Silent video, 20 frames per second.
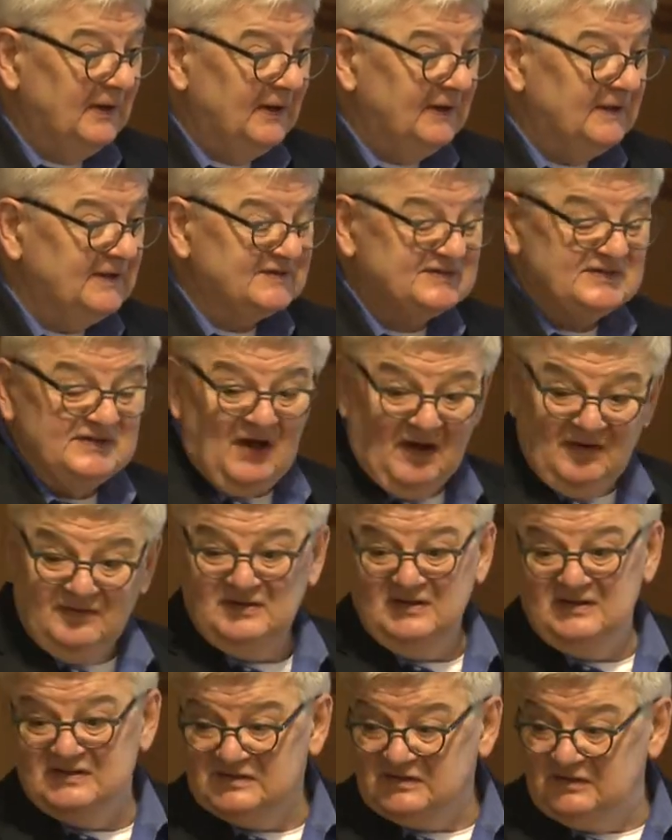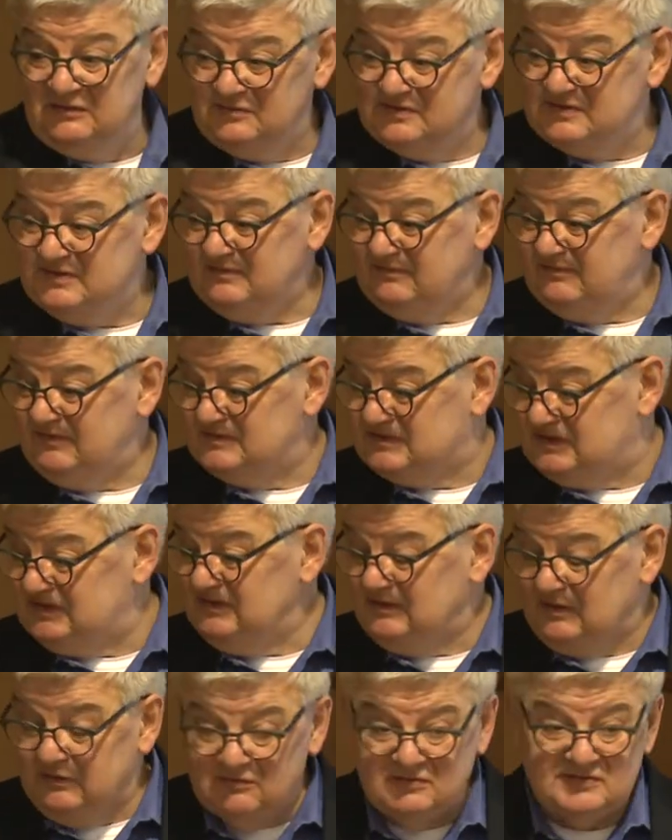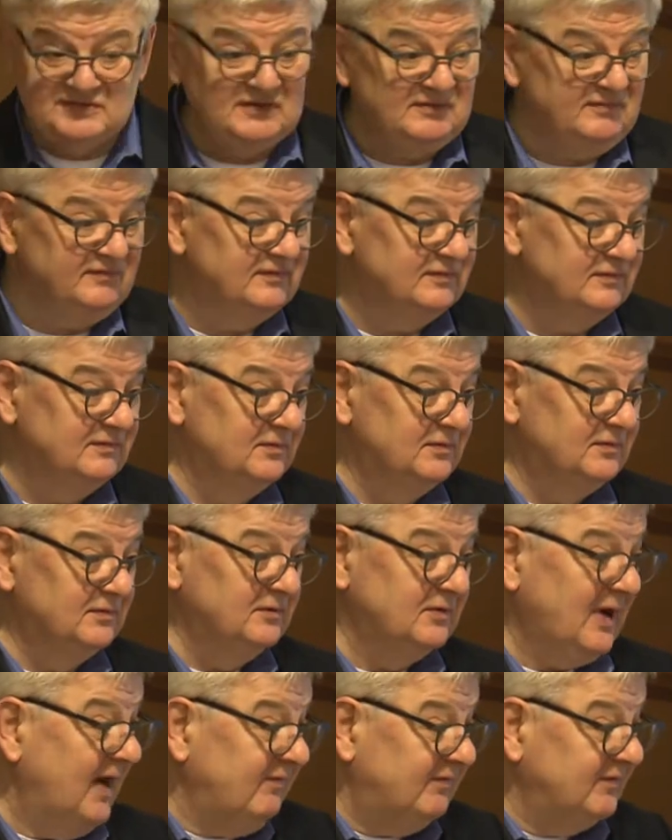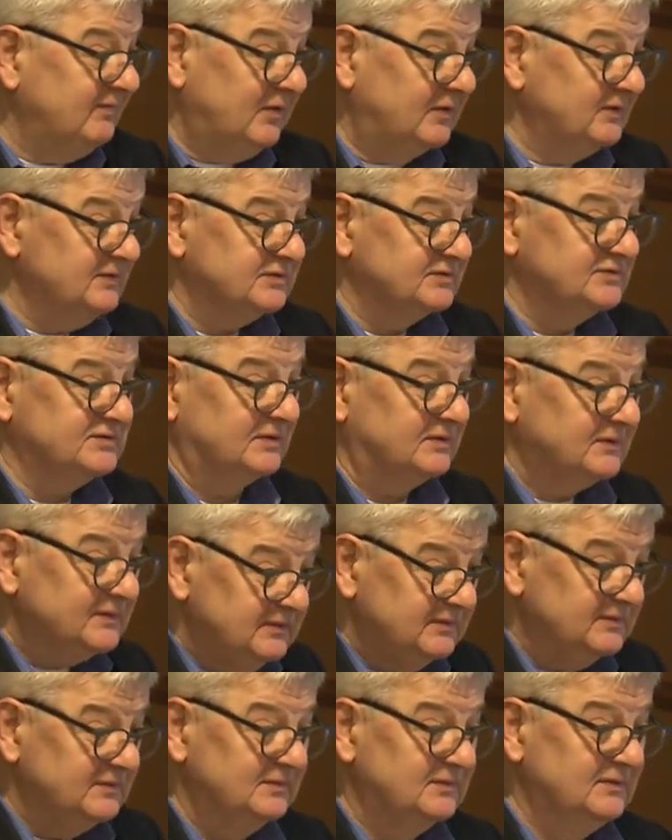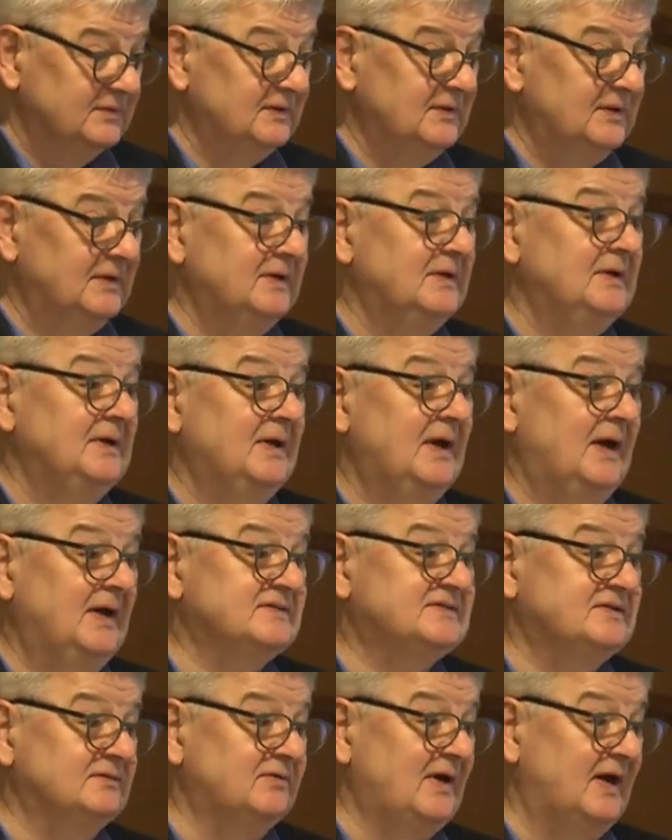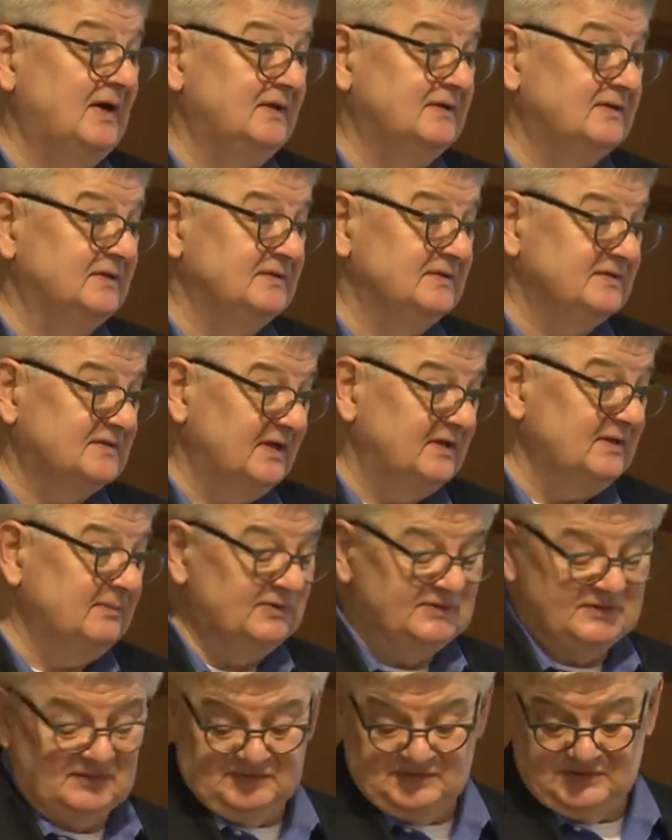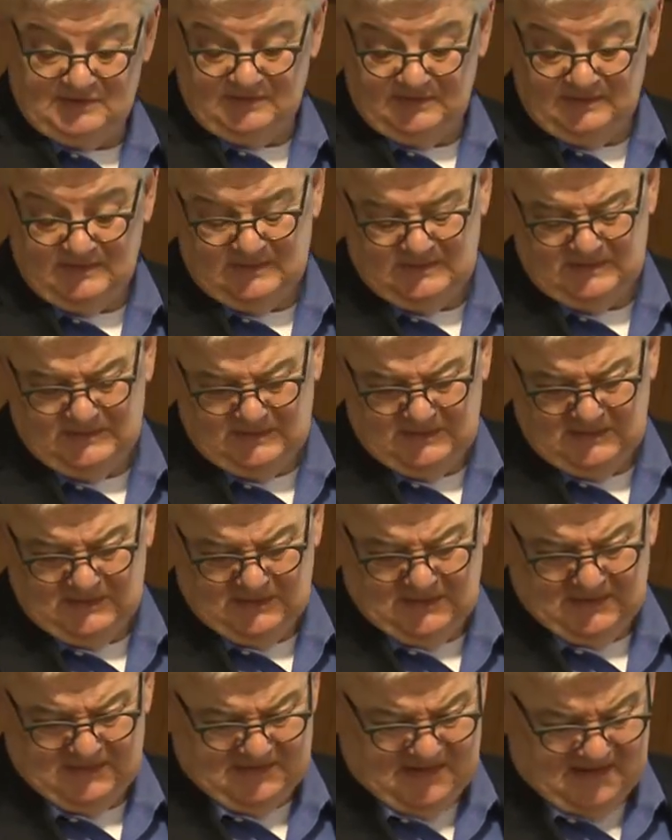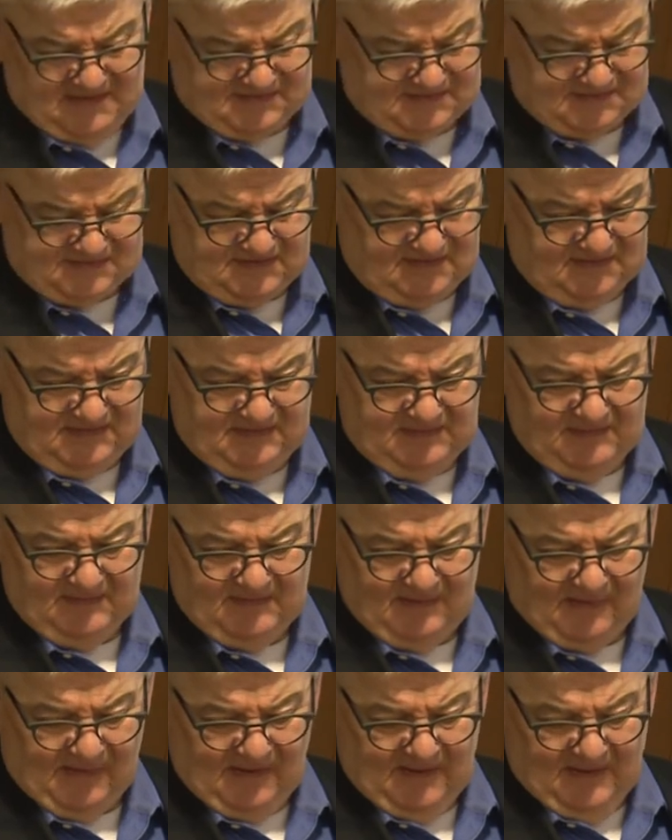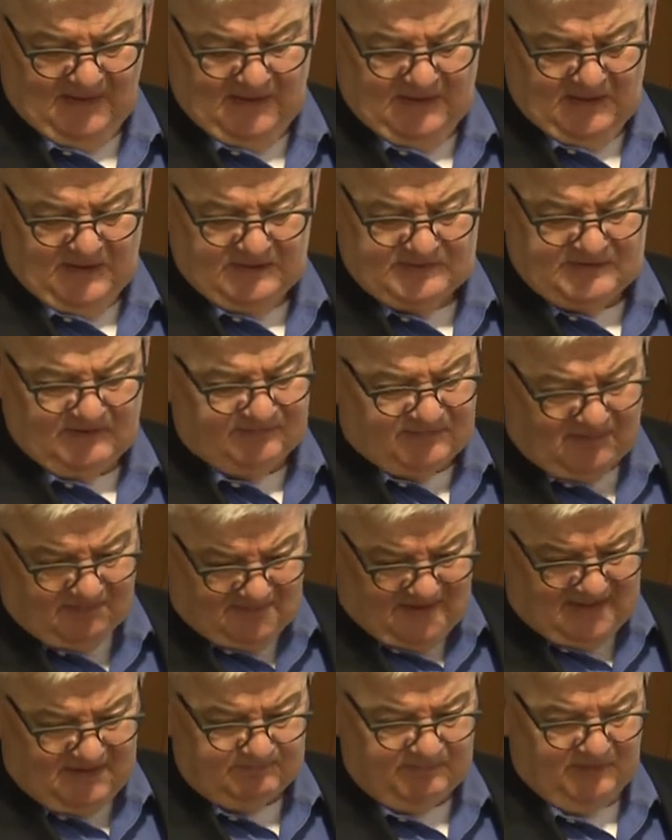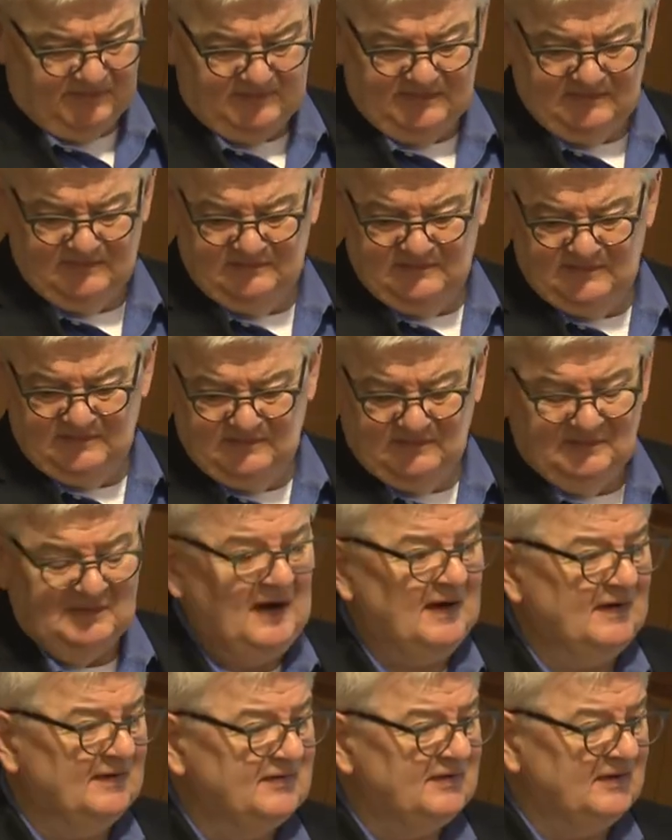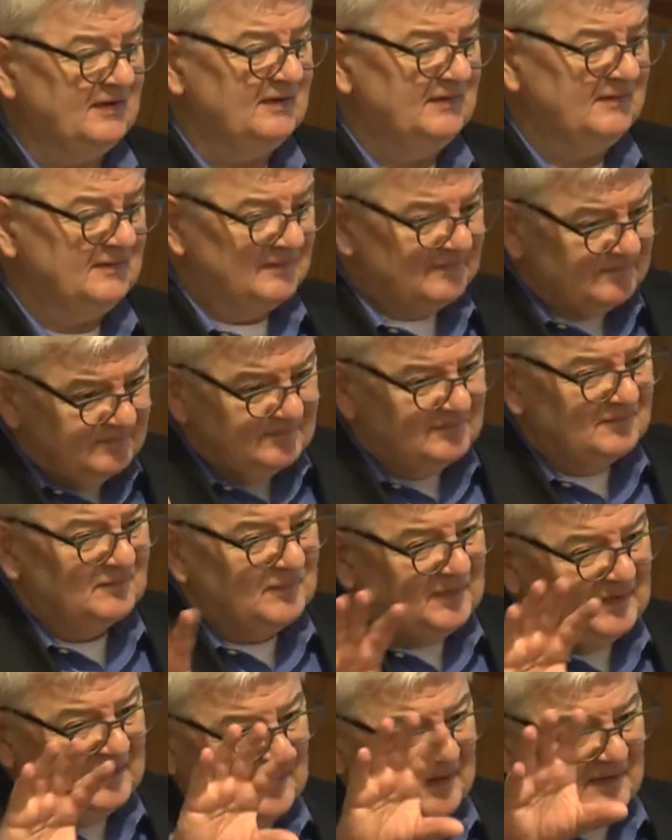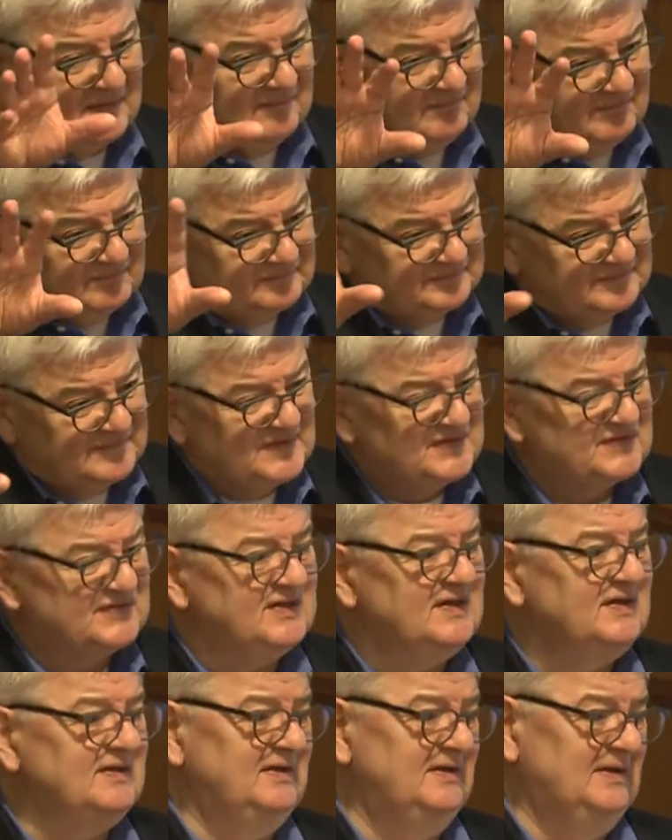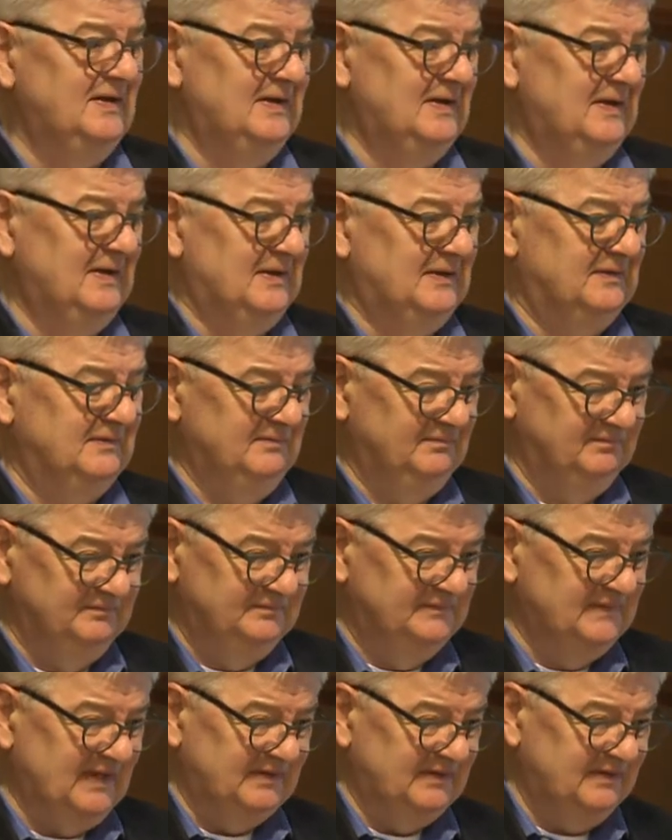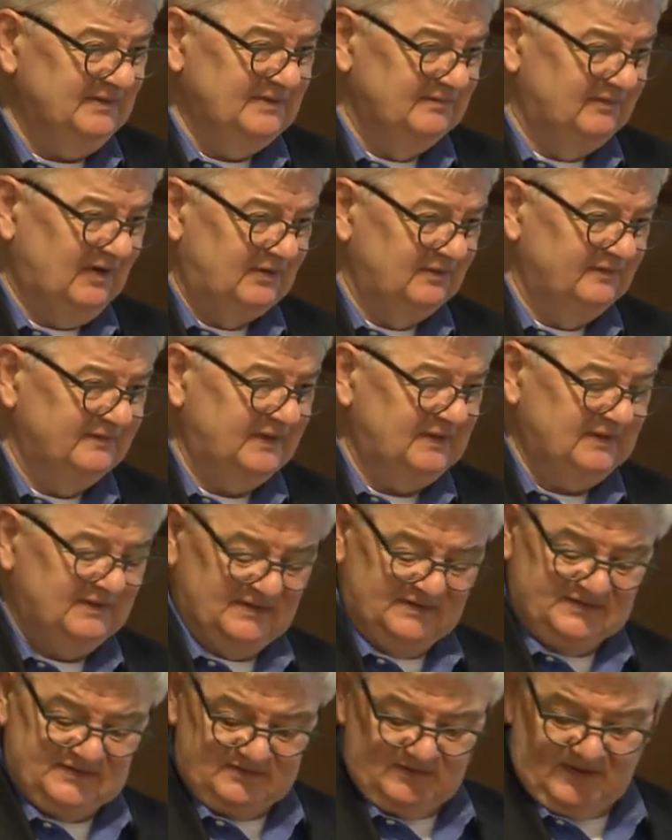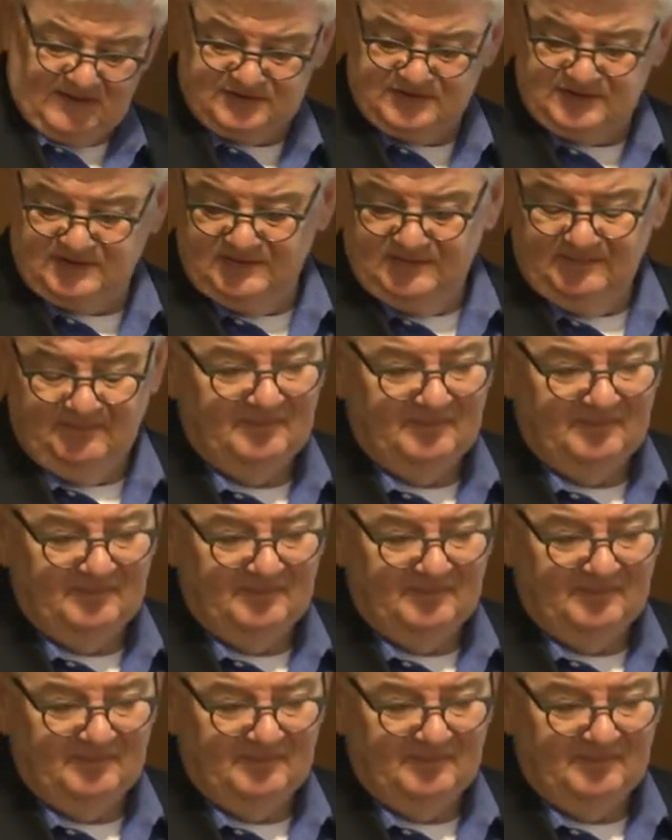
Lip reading: It's not exclusive, it's inclusive. Whoever wants to join has the right and is able to join and has a say. So from that point of view, I think we can see the evolving structure.